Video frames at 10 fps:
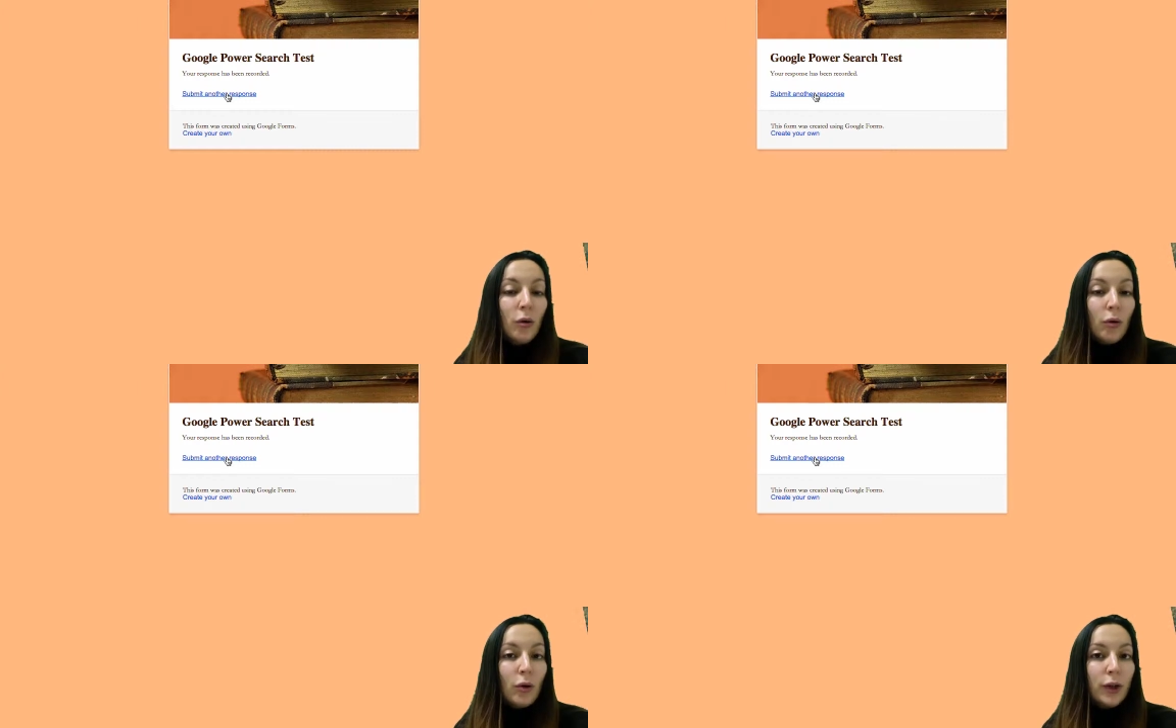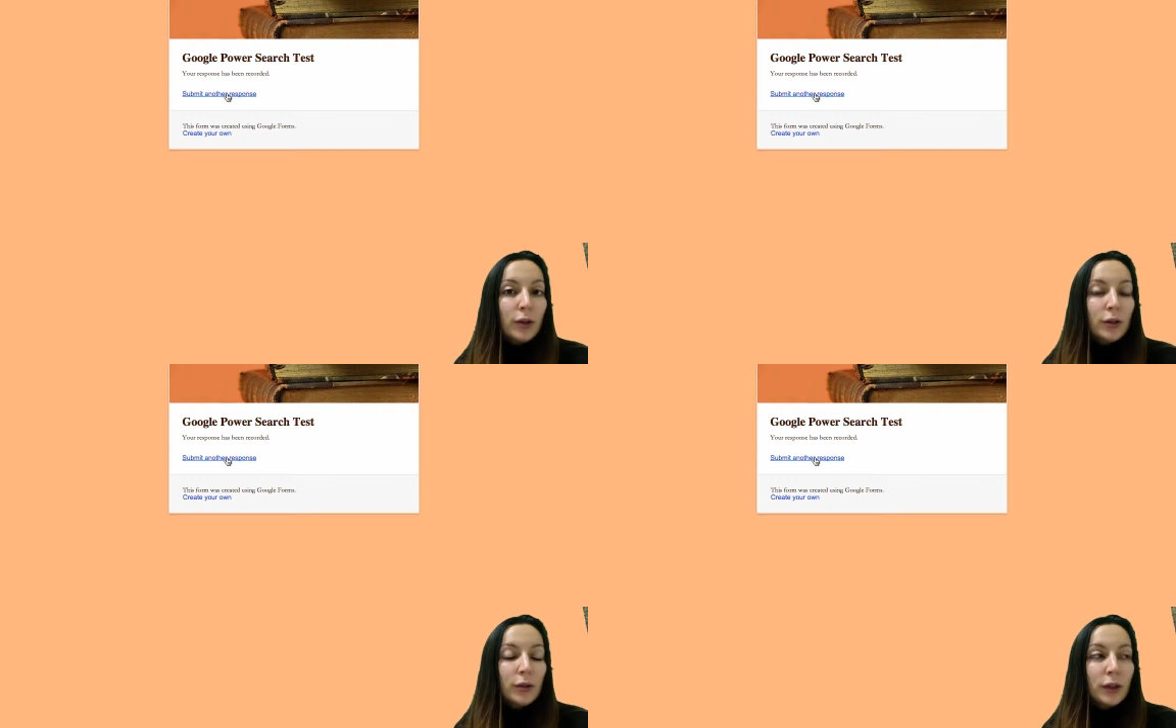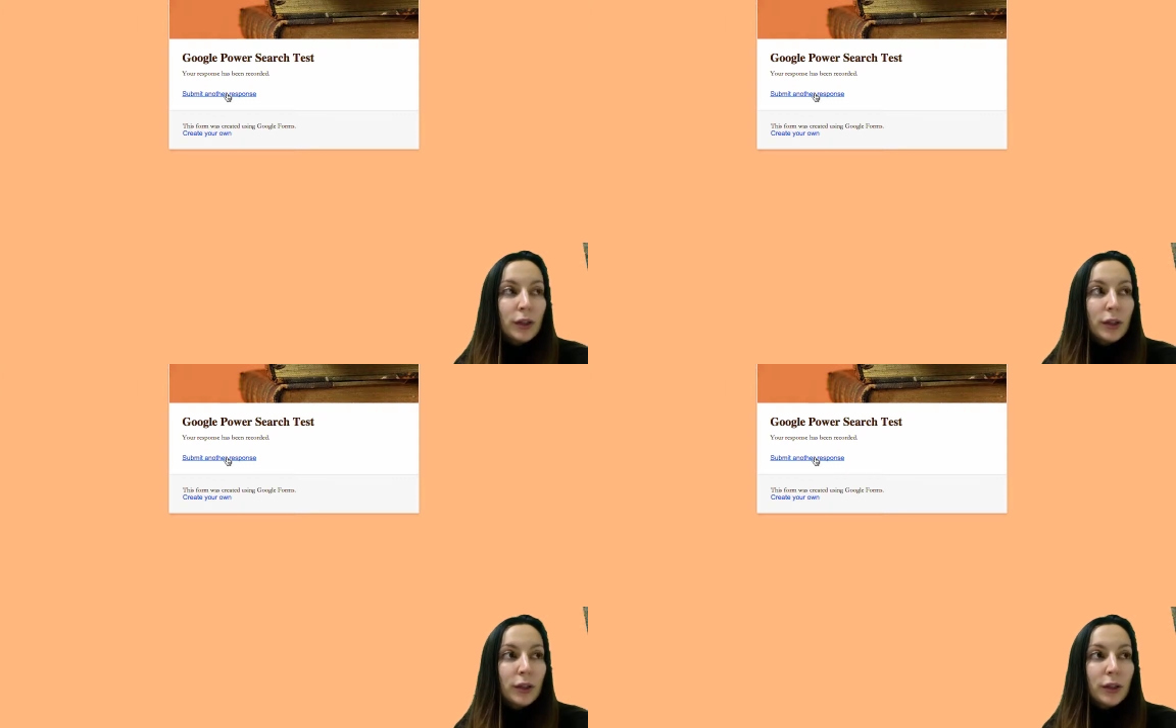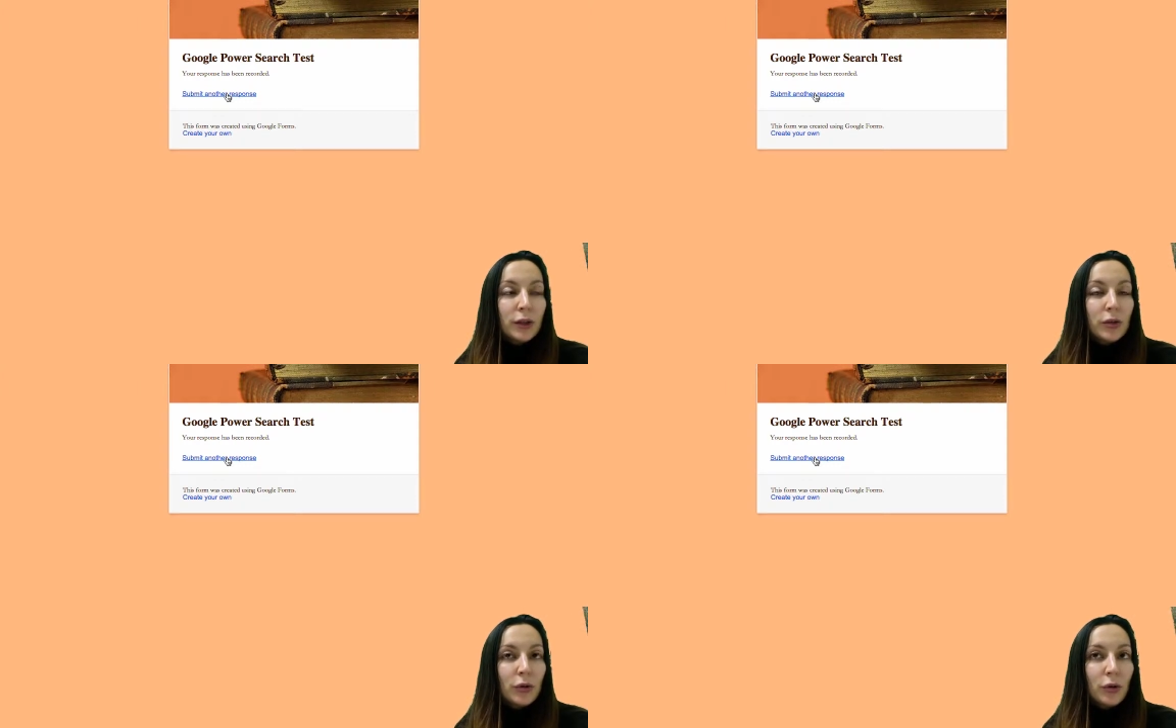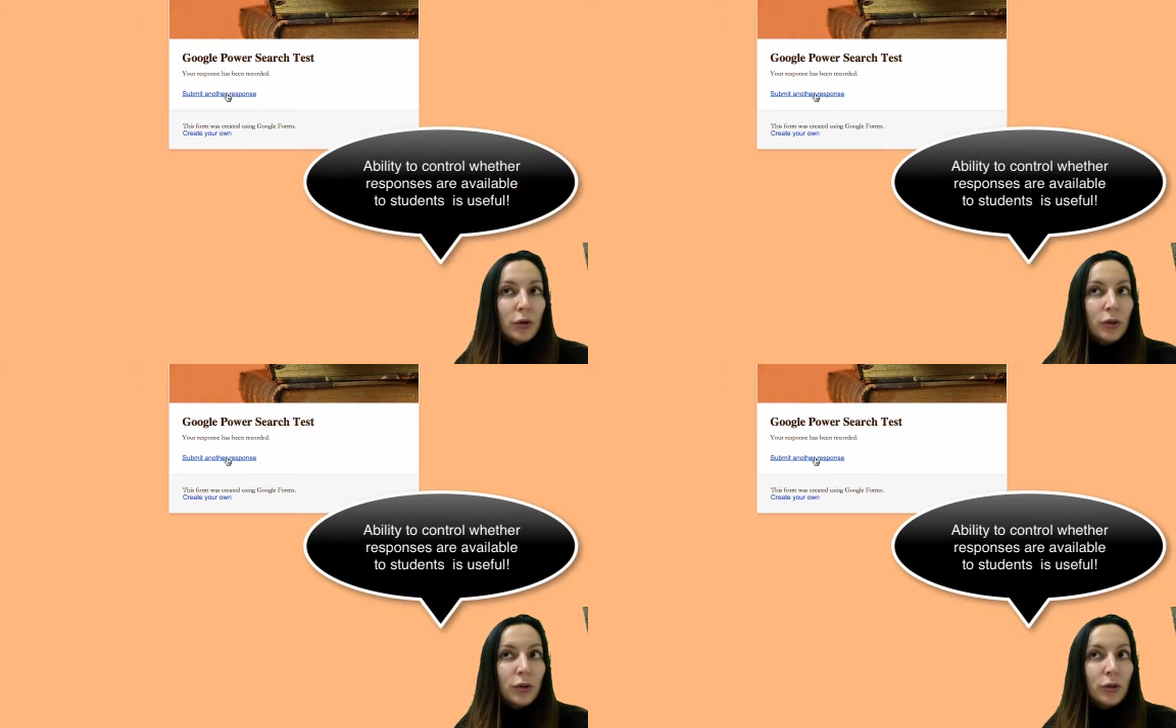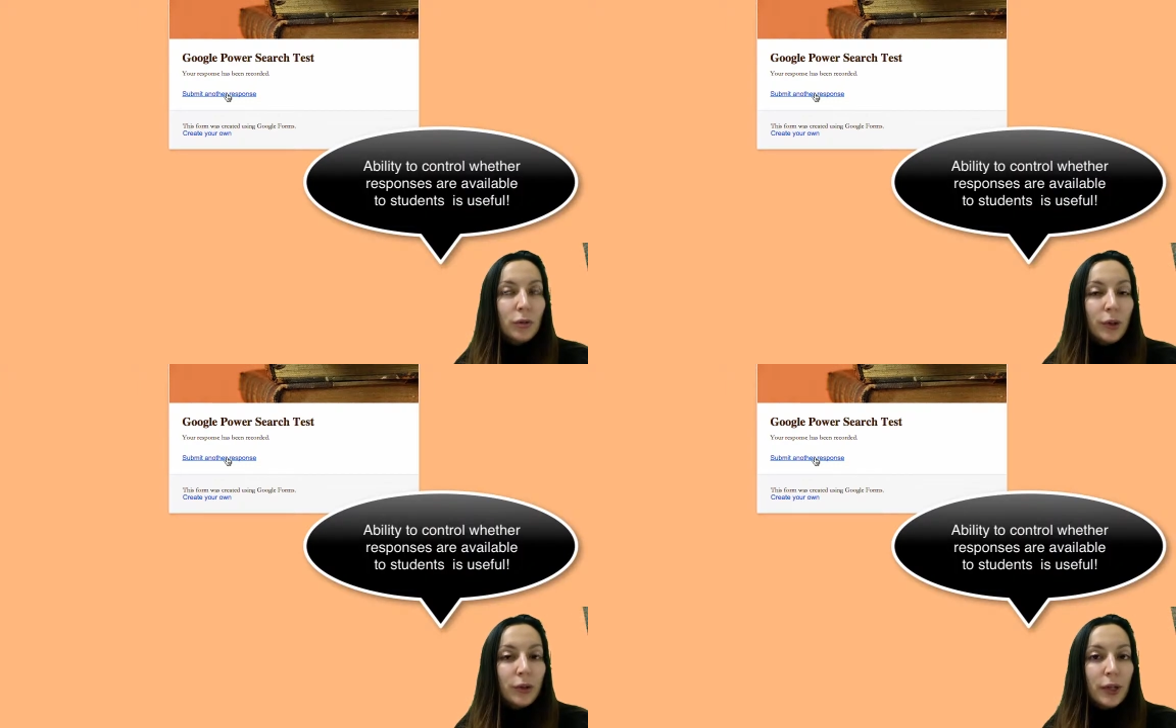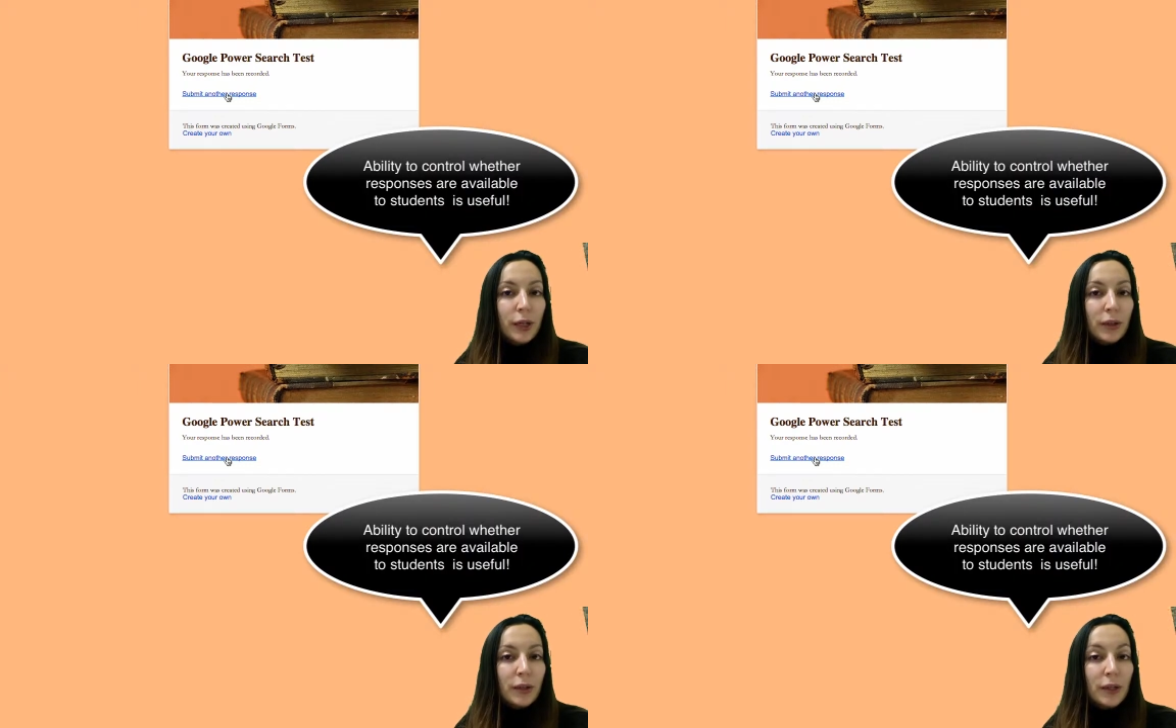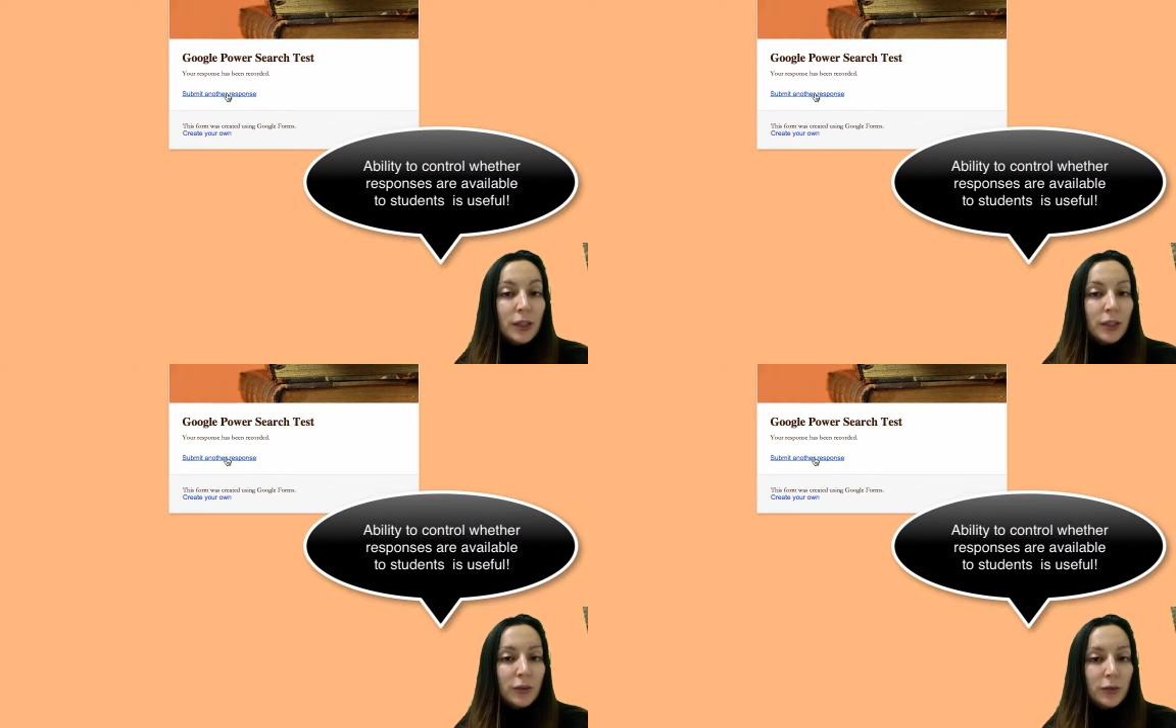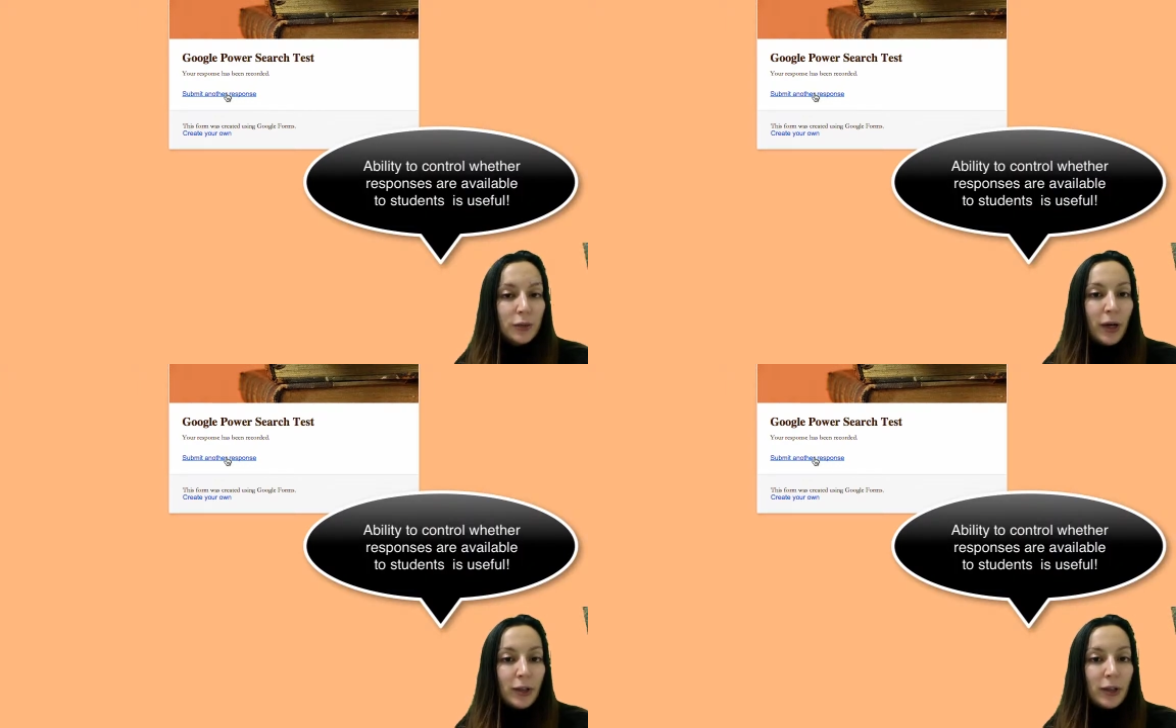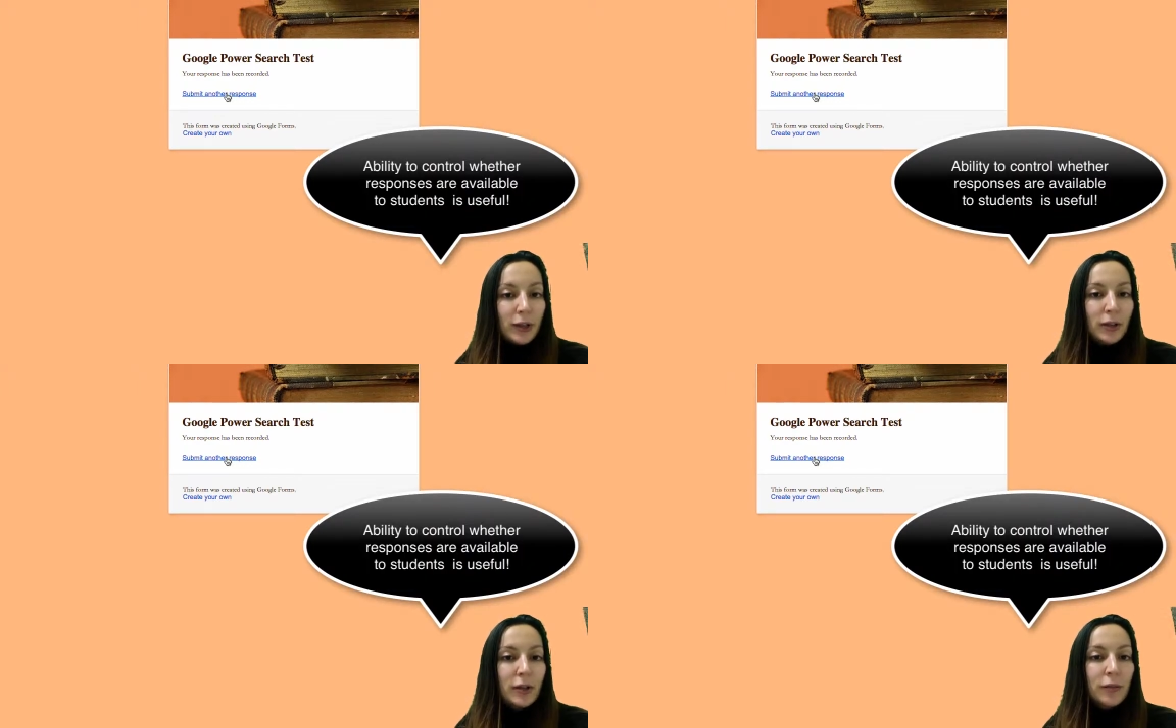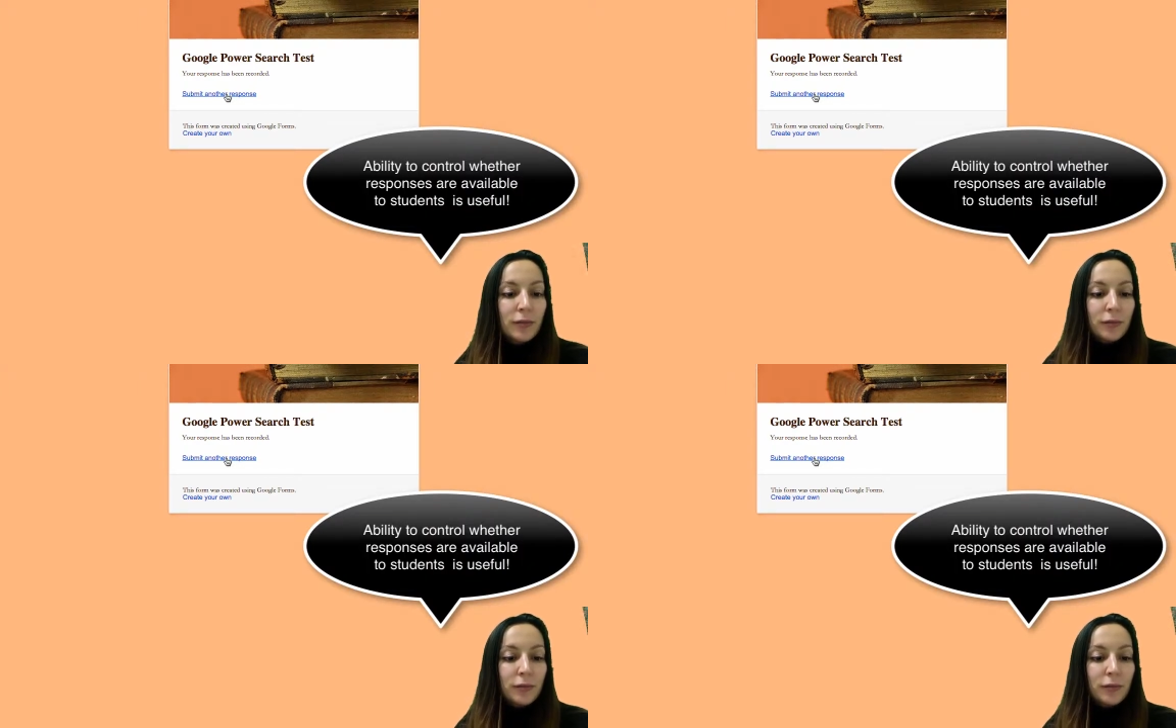or you can control whether they can see their responses.